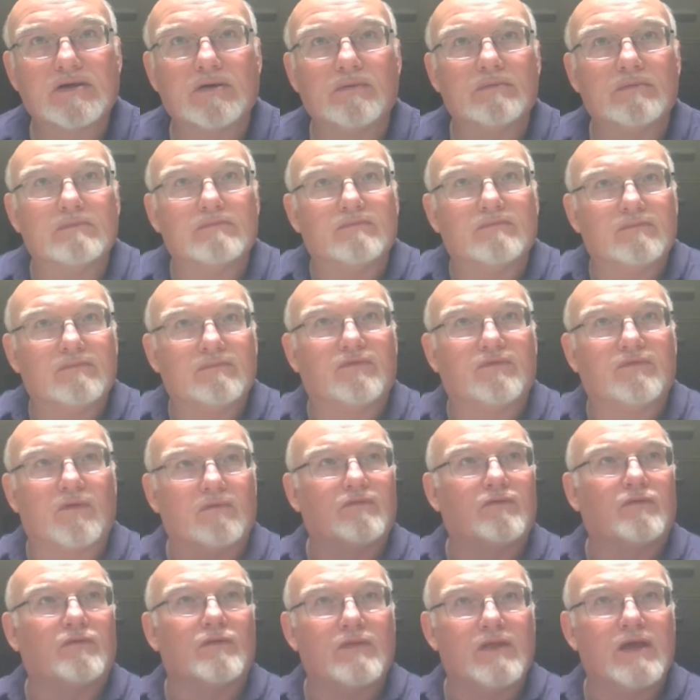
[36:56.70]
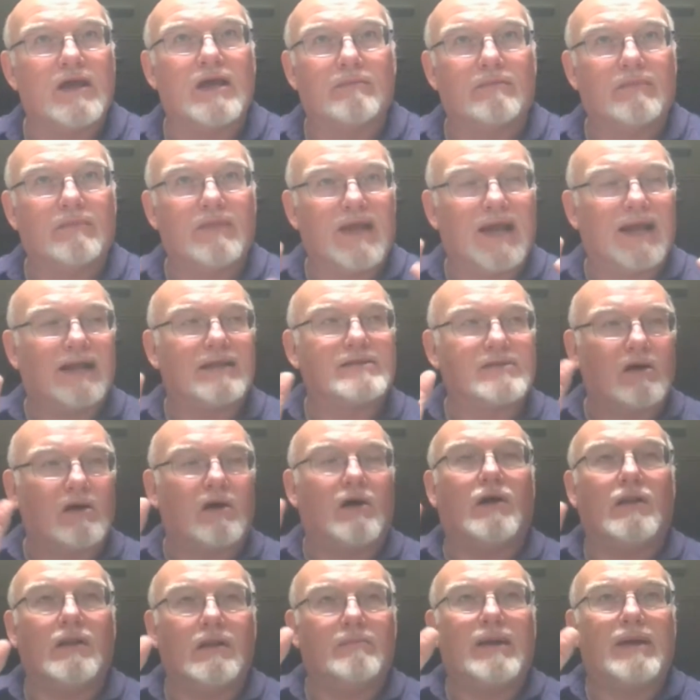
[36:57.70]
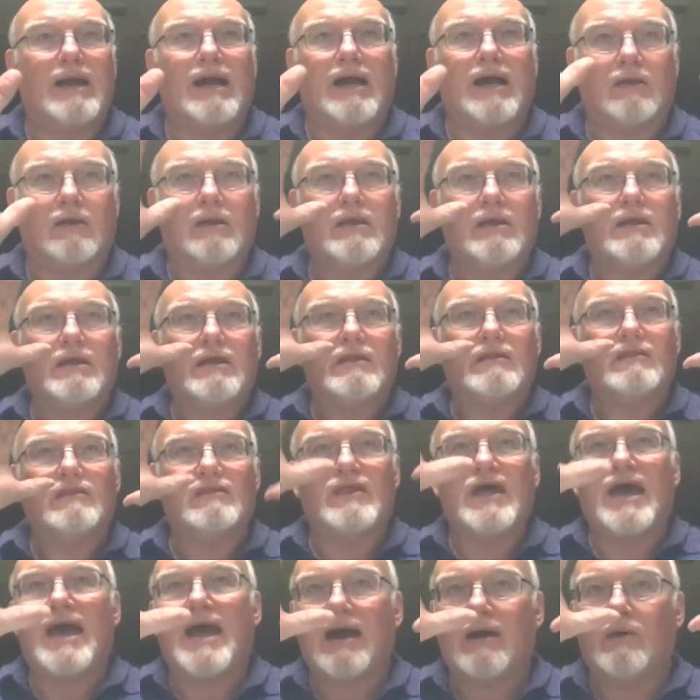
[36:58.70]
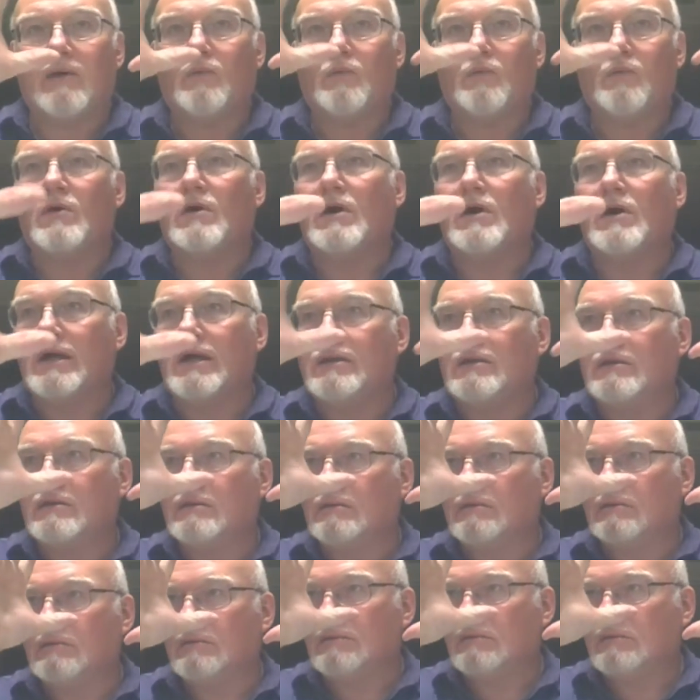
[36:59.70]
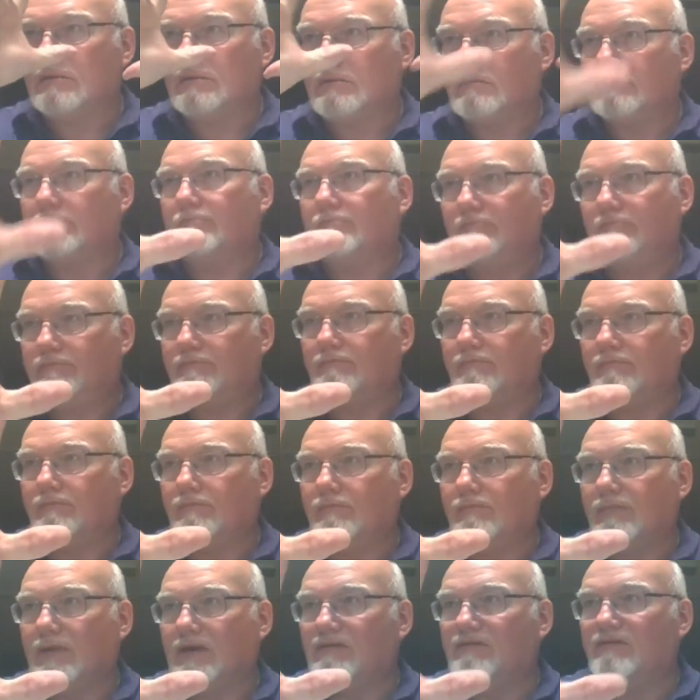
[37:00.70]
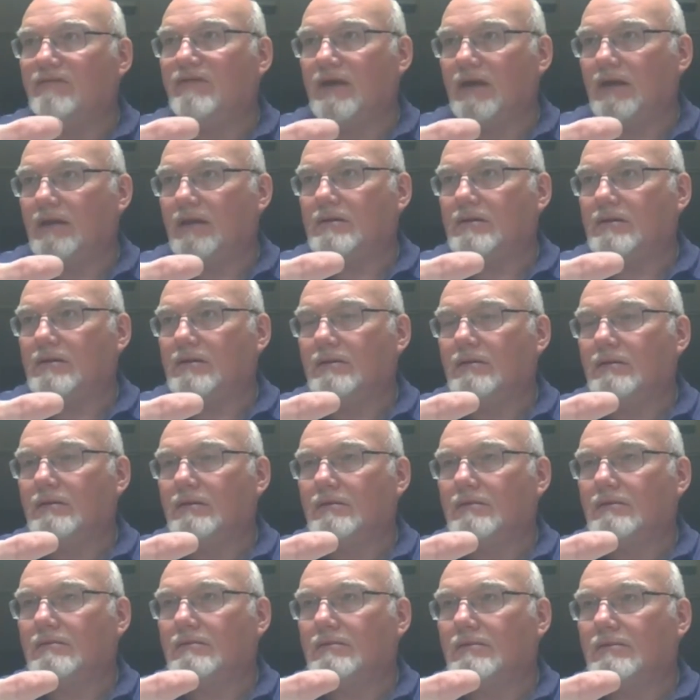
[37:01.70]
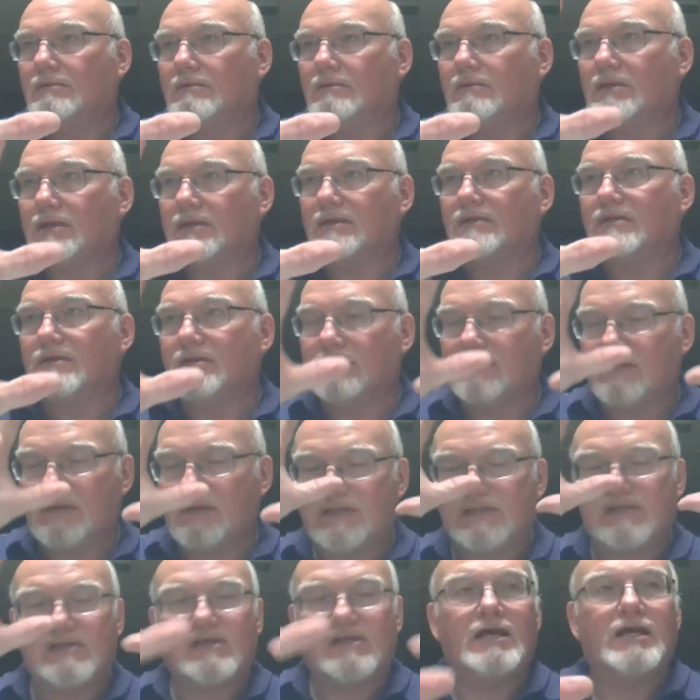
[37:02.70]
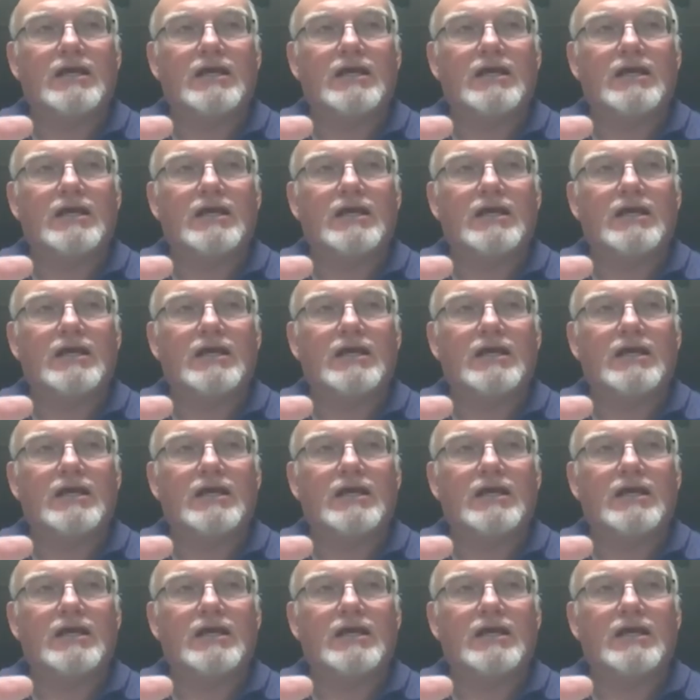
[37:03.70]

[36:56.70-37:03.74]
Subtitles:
So for them, that is all about that one event, the